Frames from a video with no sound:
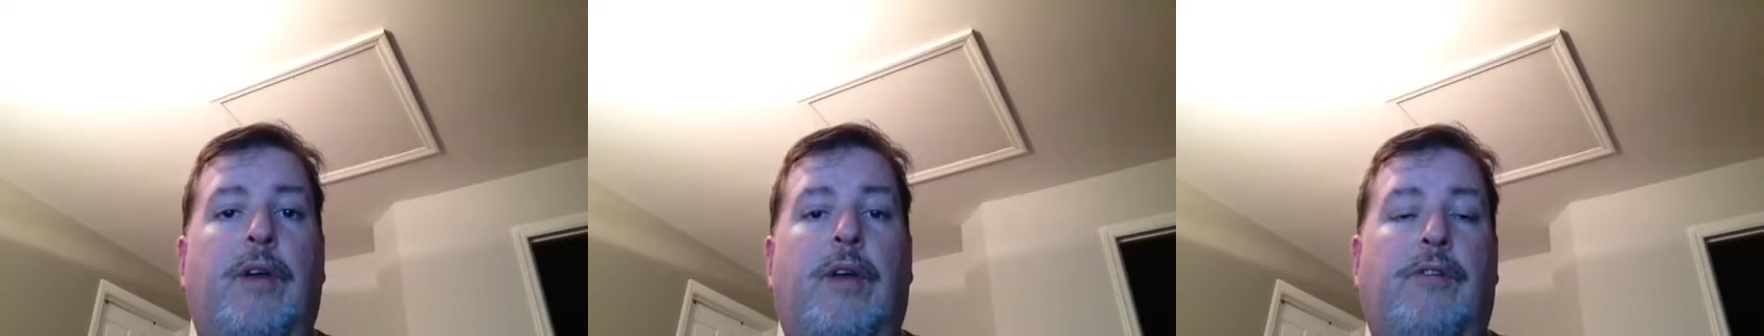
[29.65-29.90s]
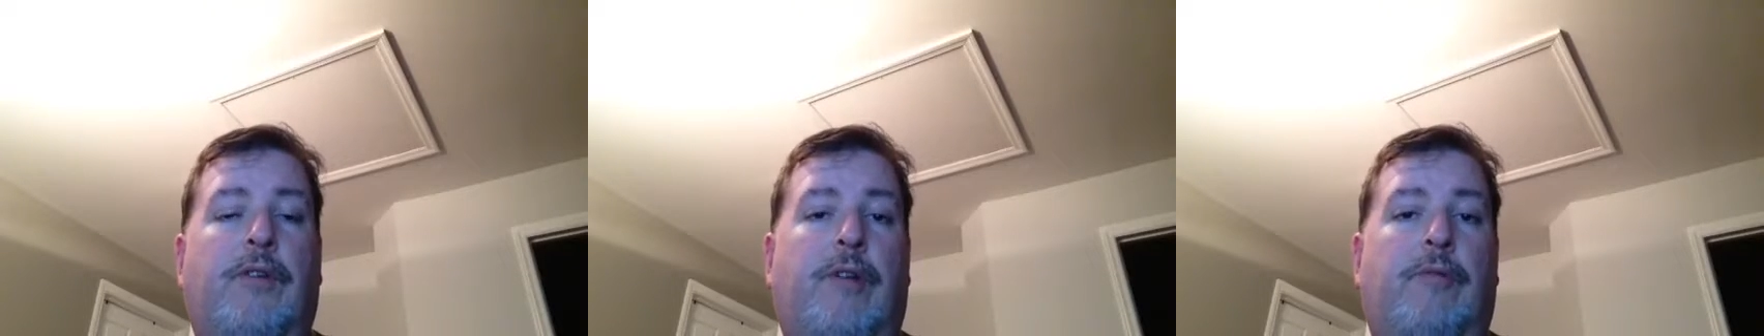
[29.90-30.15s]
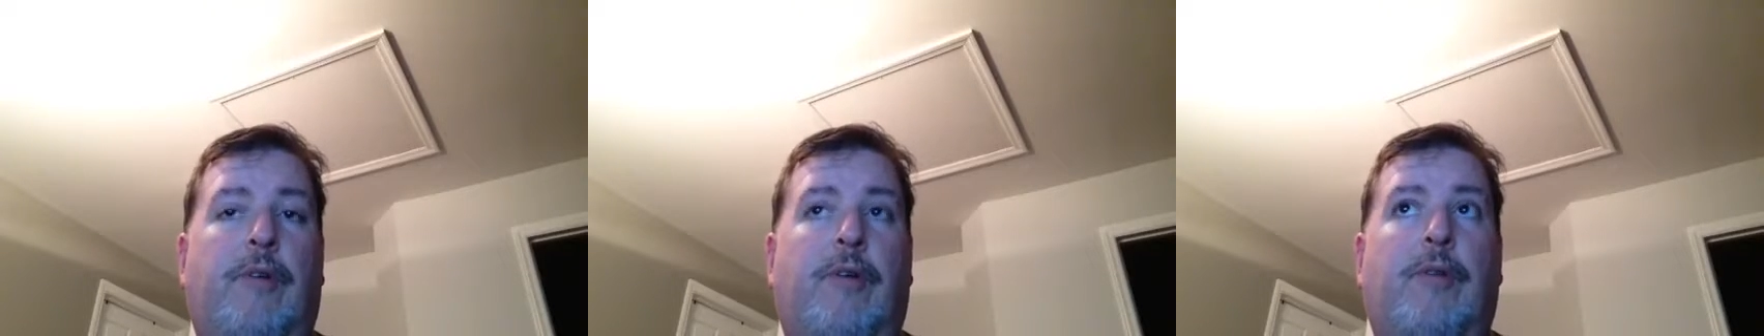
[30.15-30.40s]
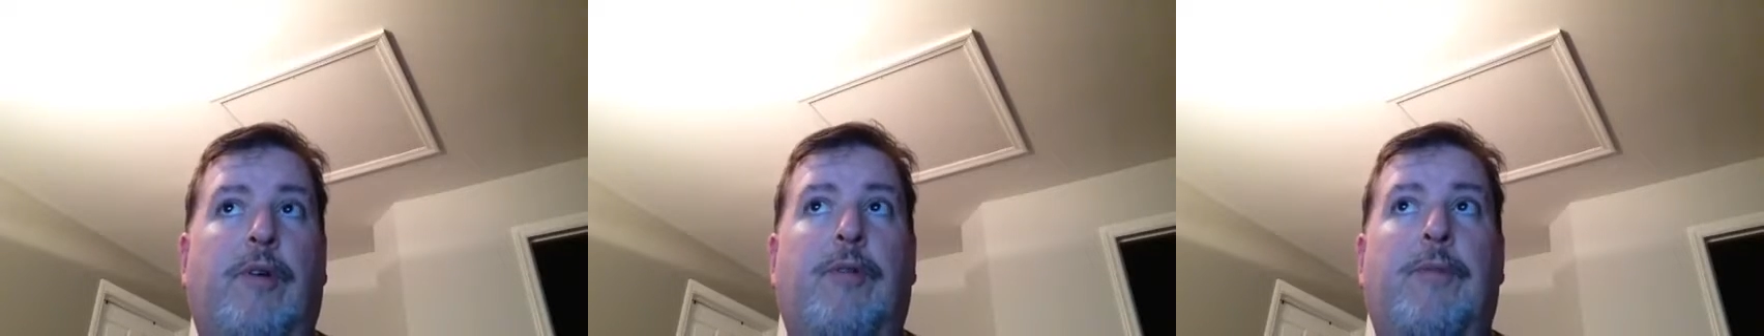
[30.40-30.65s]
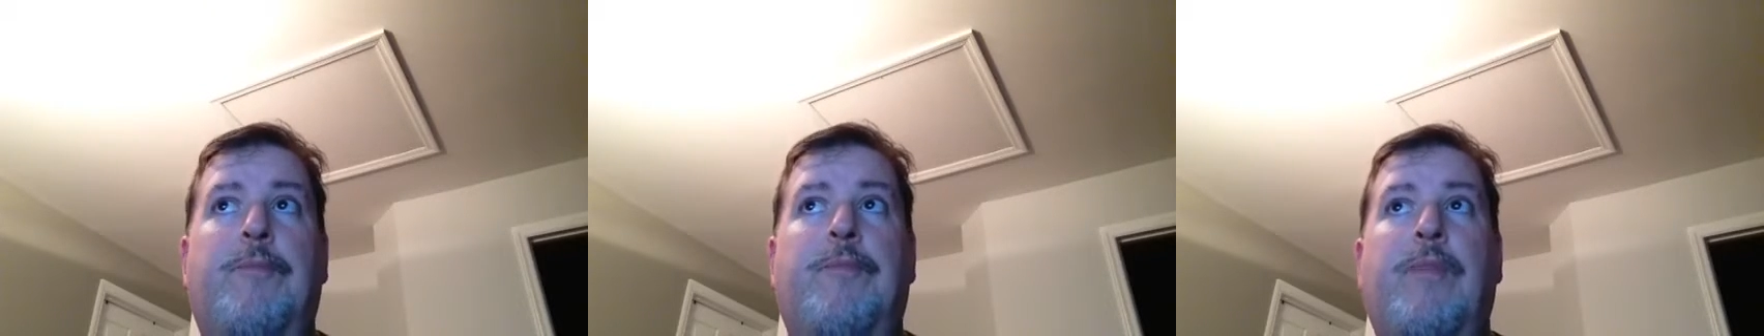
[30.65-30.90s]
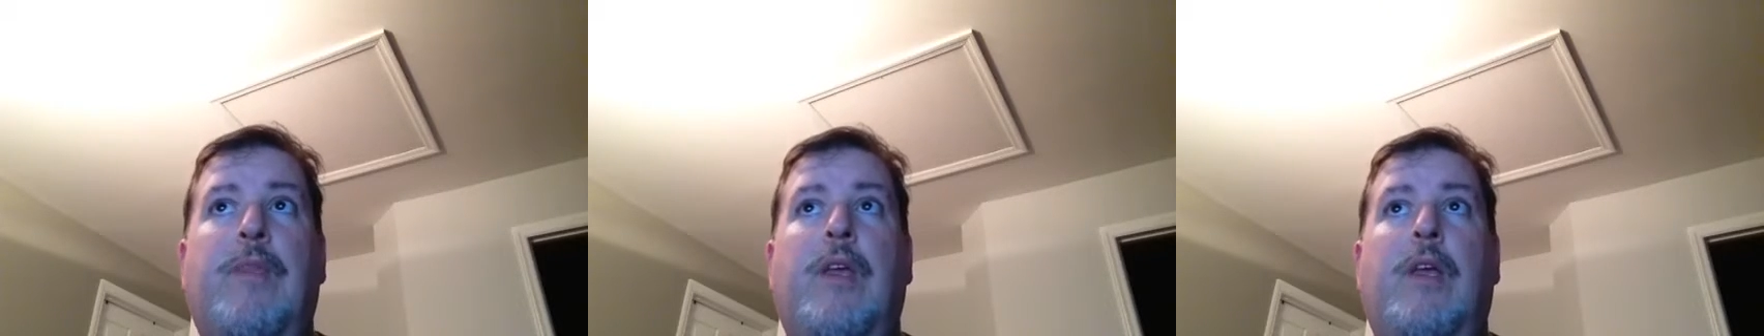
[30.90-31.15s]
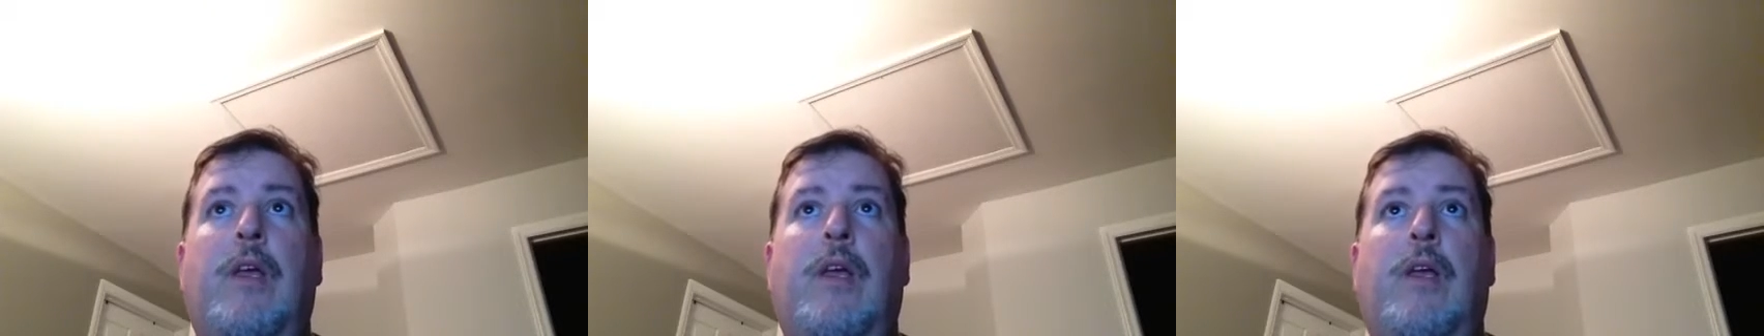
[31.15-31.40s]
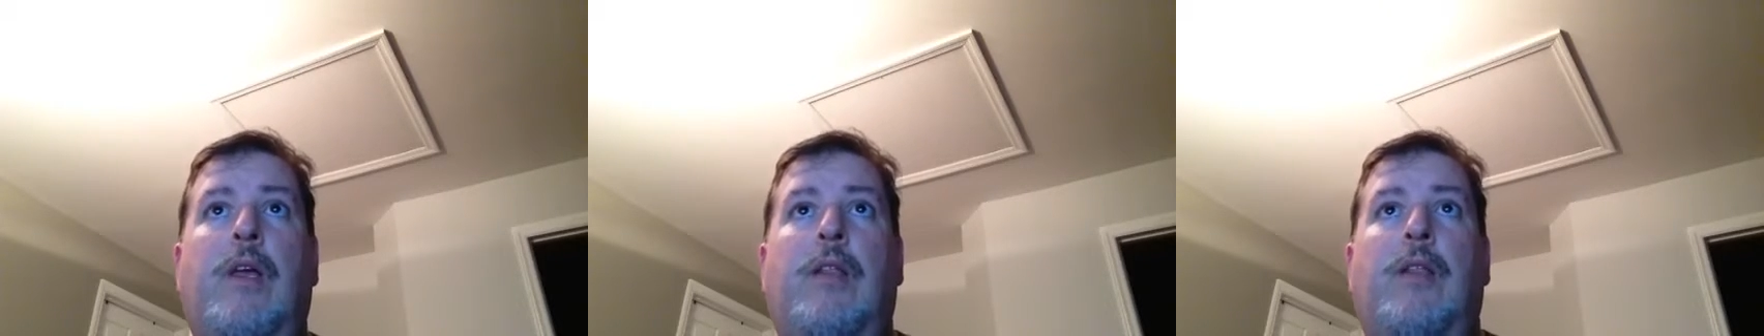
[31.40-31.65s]
Underground Railroad.
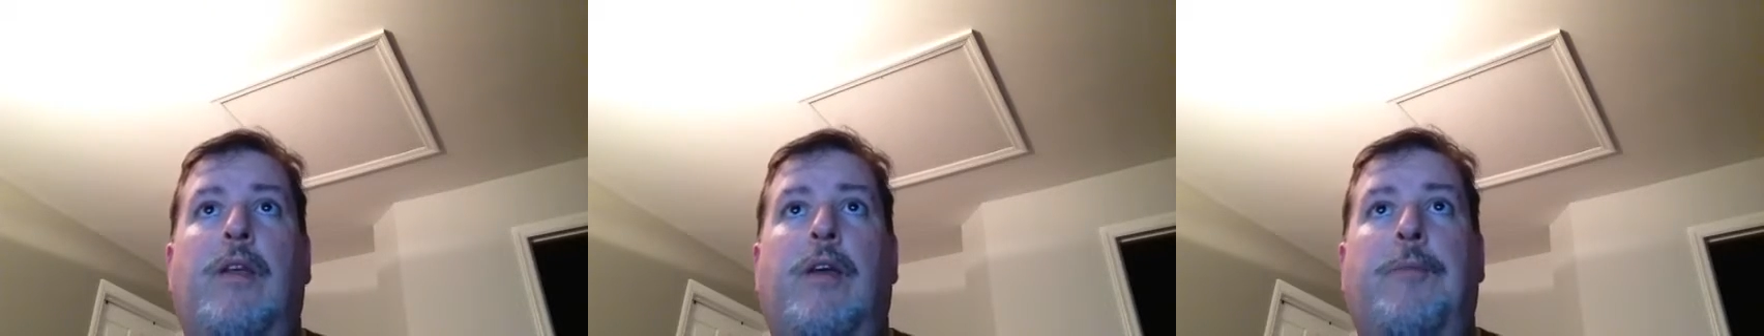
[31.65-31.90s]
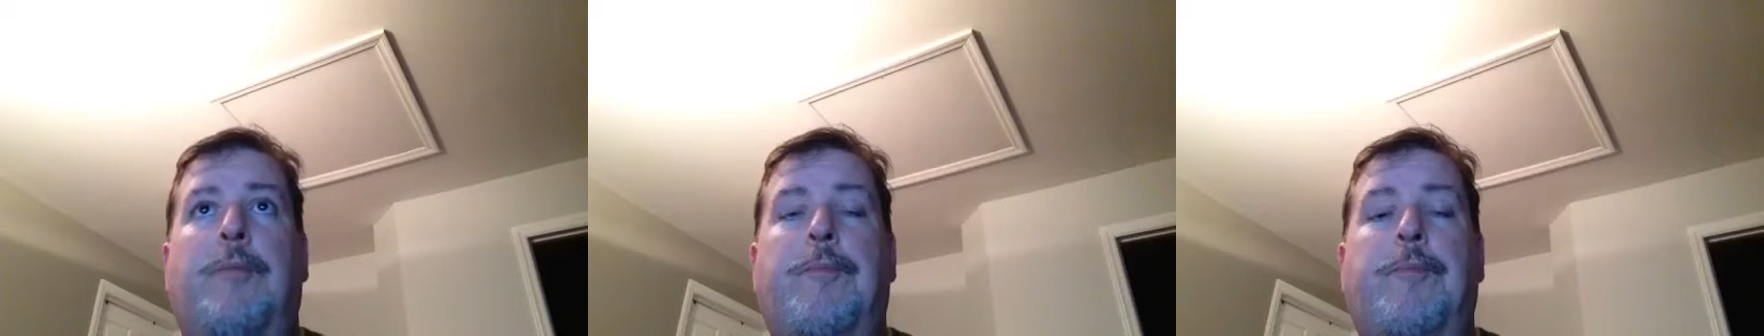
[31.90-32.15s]
Now,